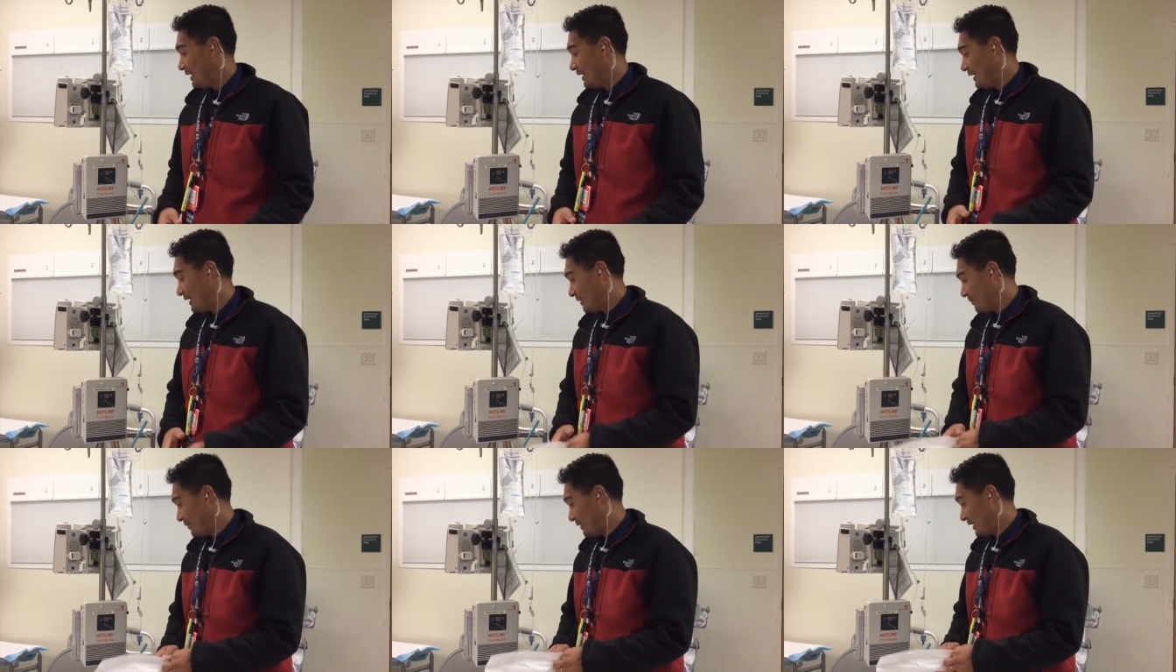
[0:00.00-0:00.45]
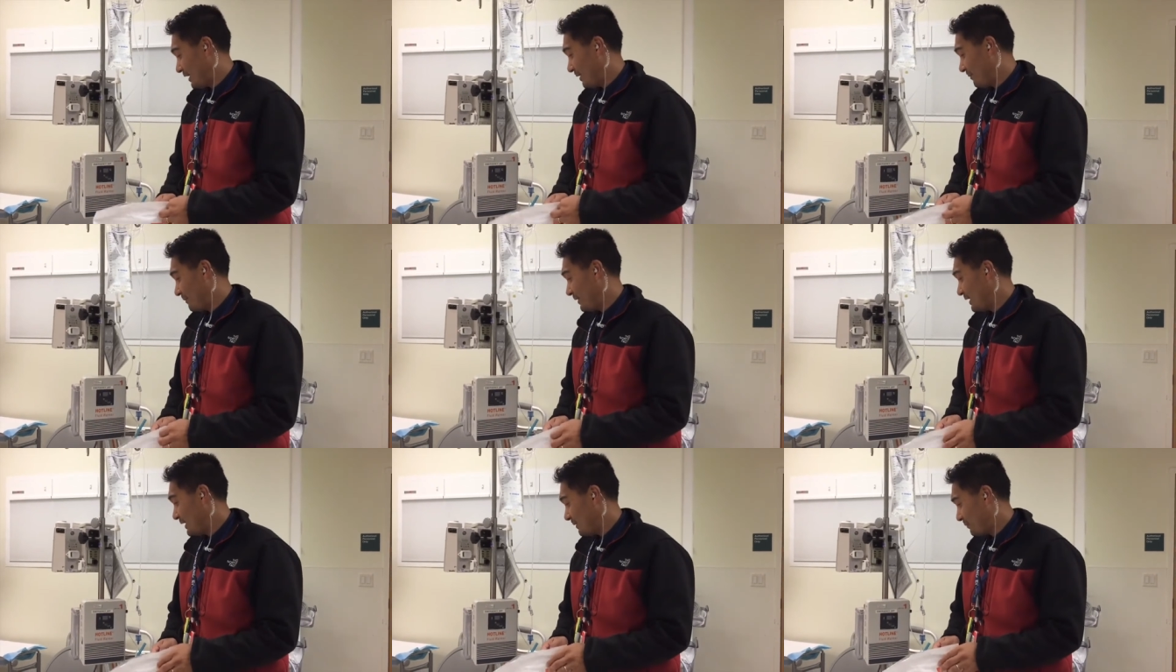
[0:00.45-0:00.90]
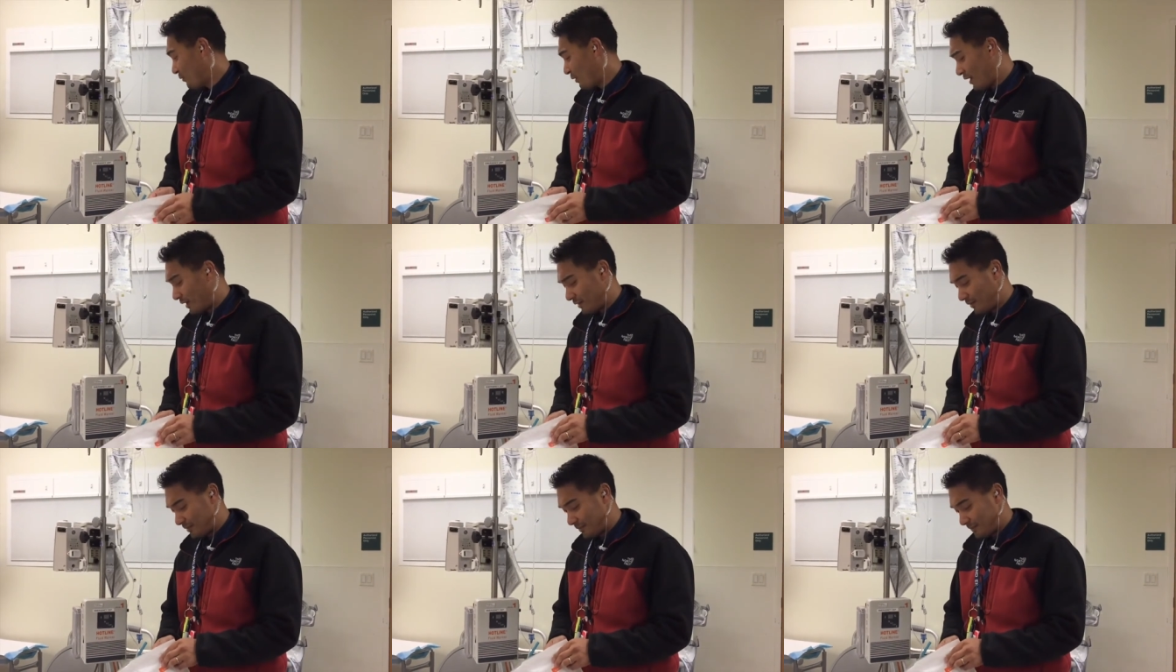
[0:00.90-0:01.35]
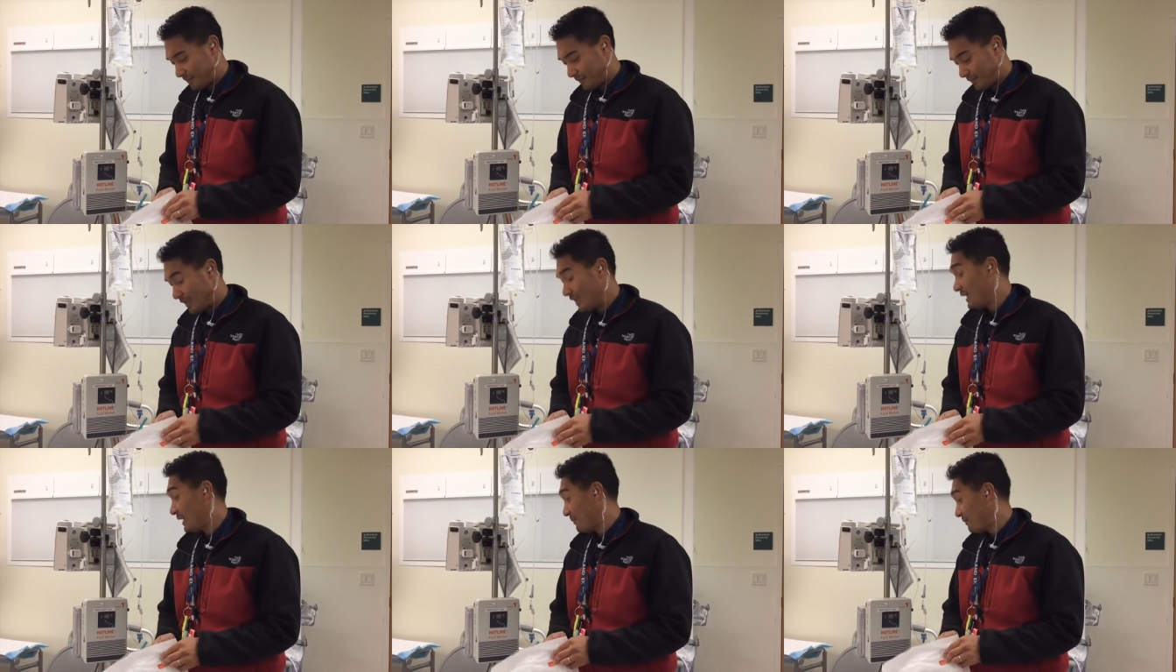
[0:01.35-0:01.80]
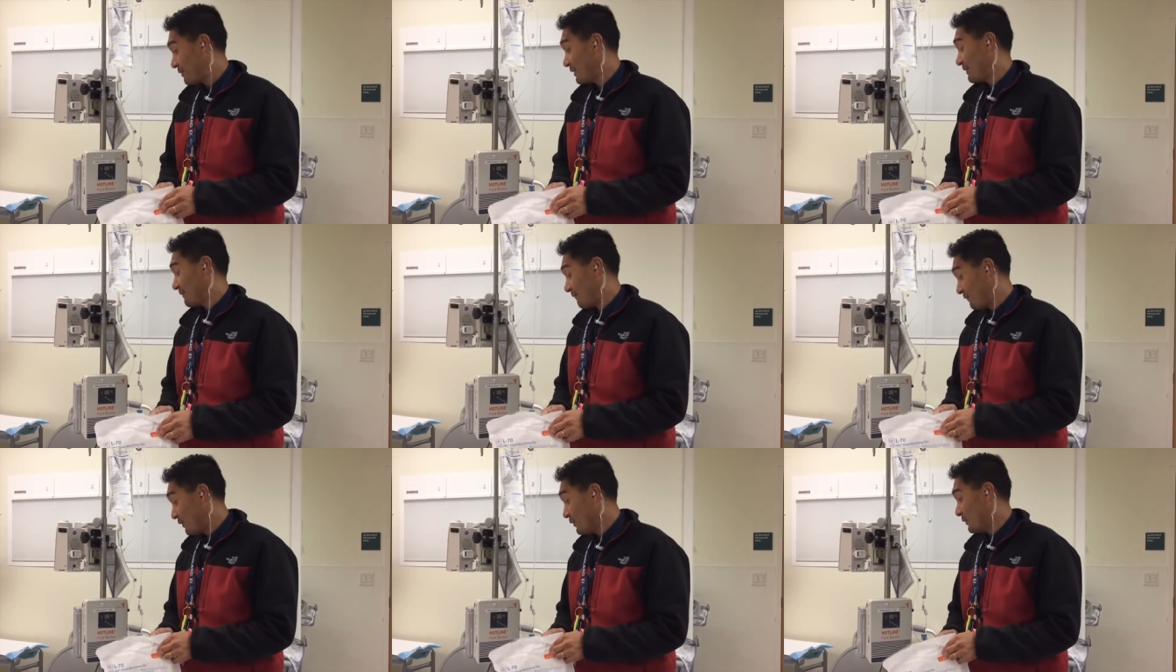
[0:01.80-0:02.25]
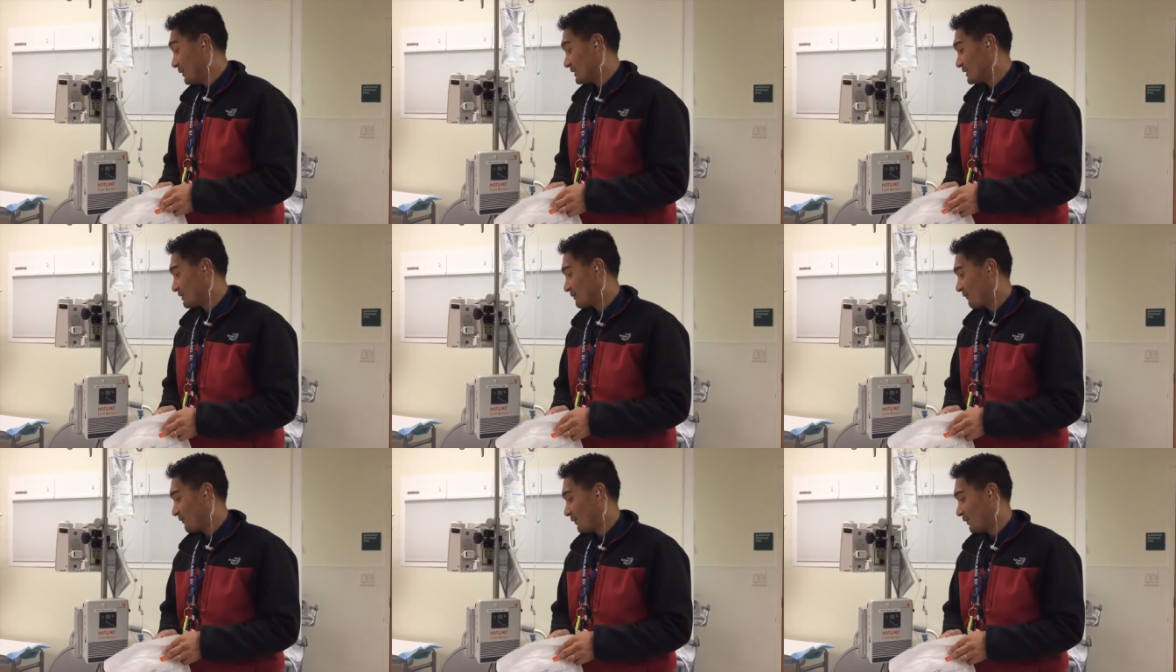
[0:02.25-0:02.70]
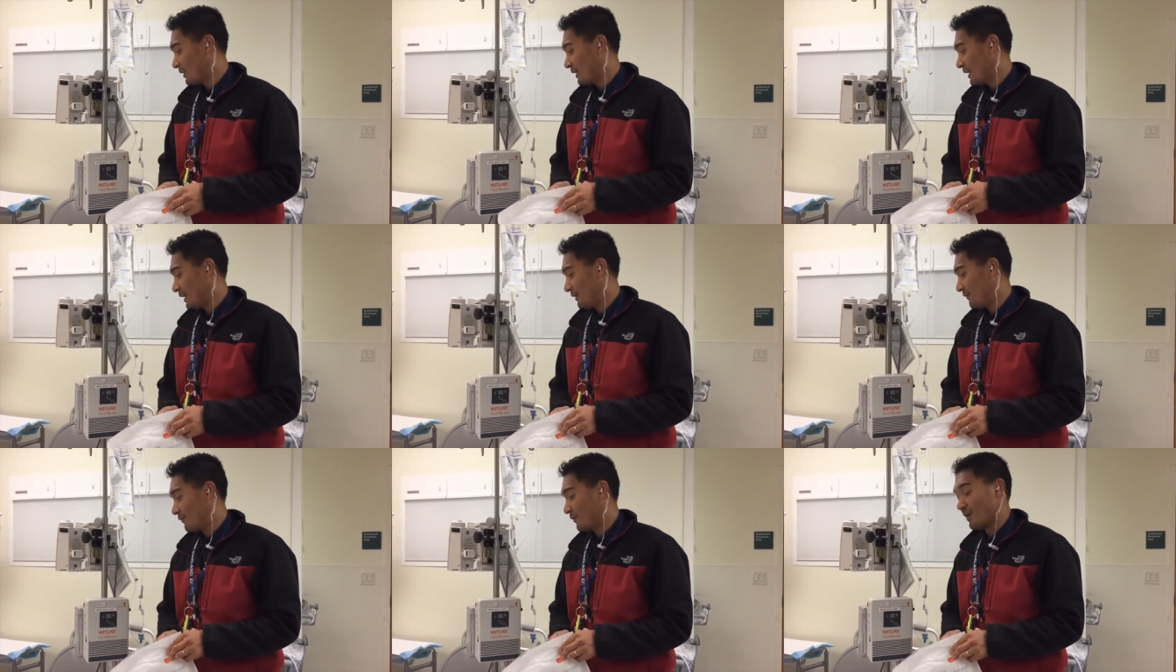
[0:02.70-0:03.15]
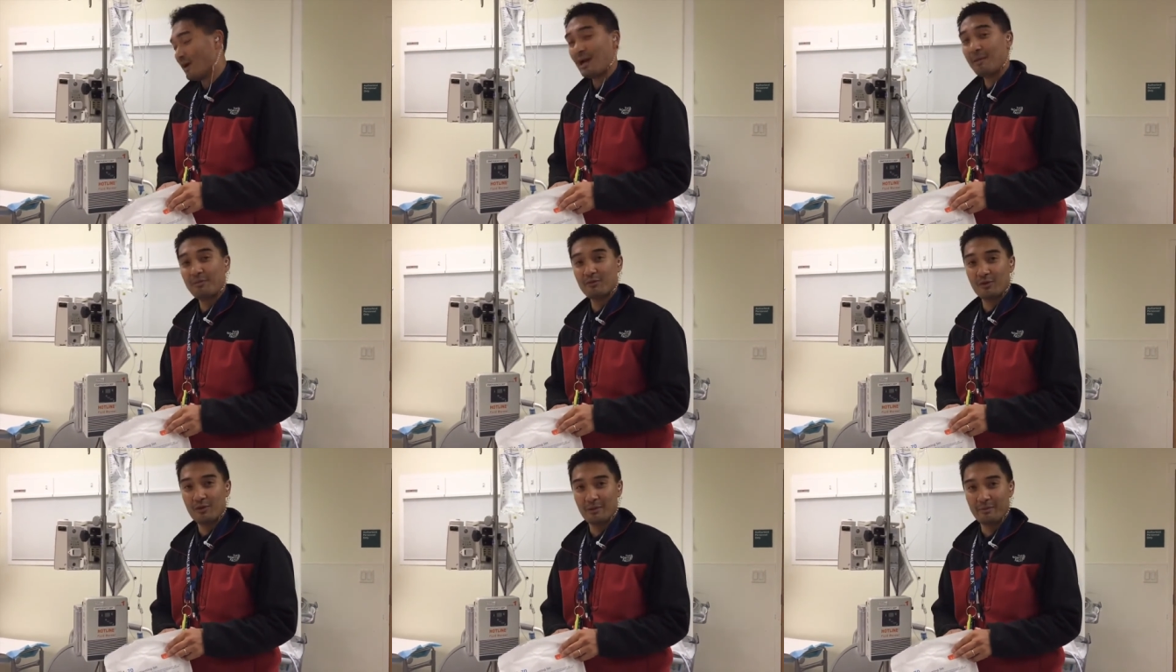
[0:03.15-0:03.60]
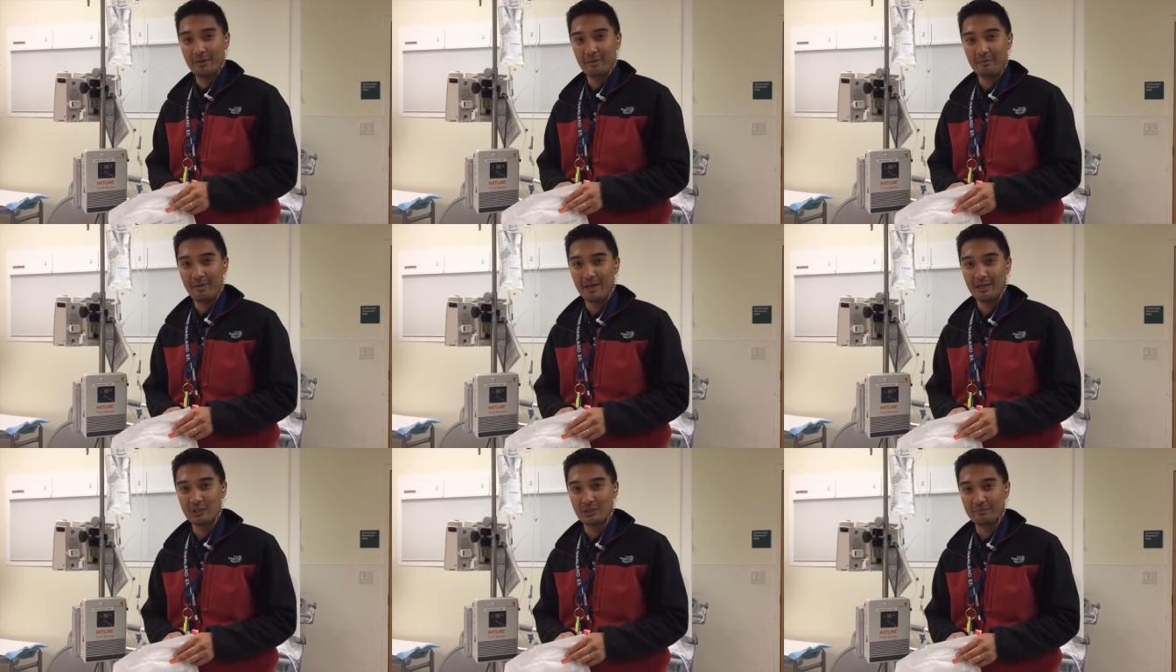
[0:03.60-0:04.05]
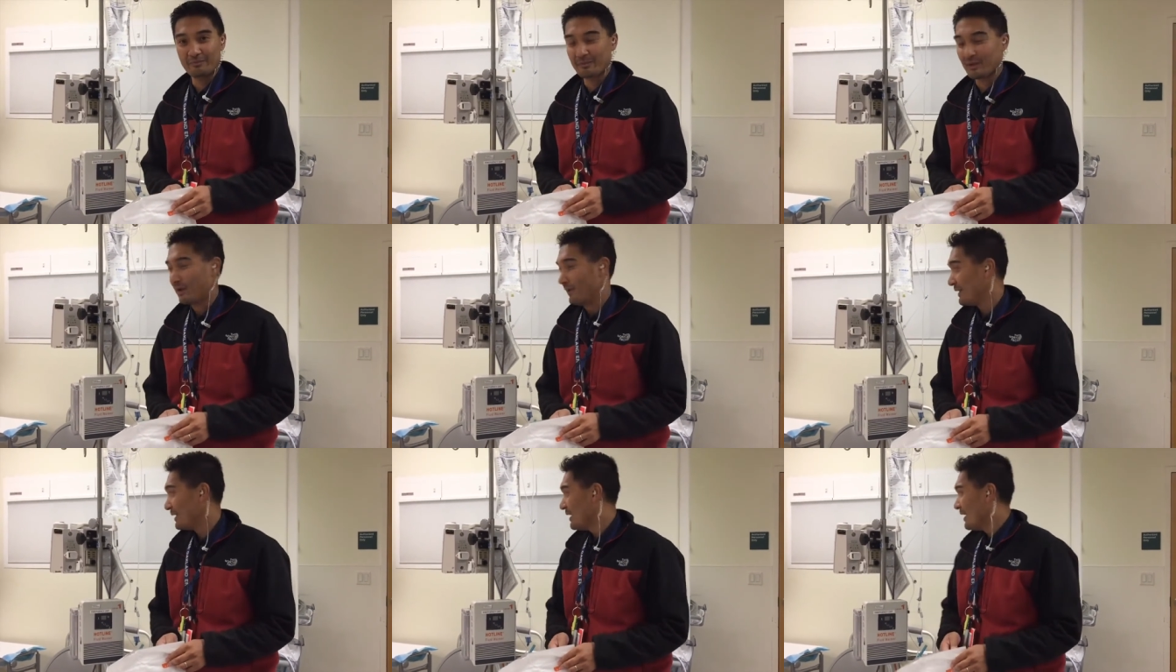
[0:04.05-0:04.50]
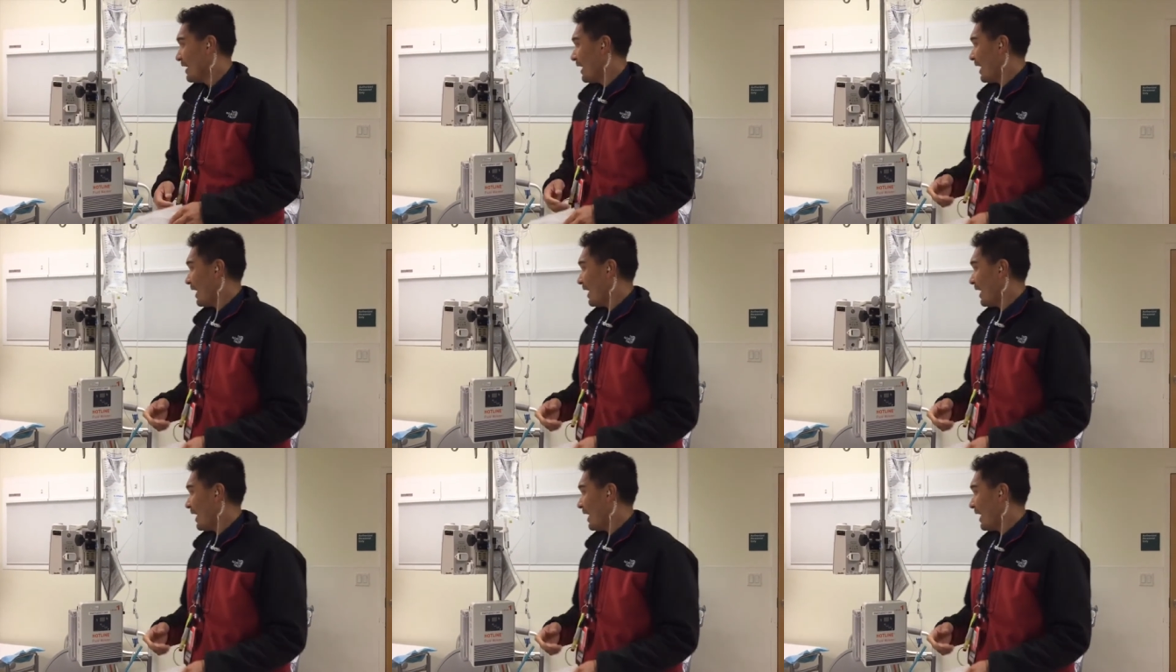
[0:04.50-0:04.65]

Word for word: heat up, um, heat up water, heat up fluids for uh, for a hypothermic patient, right?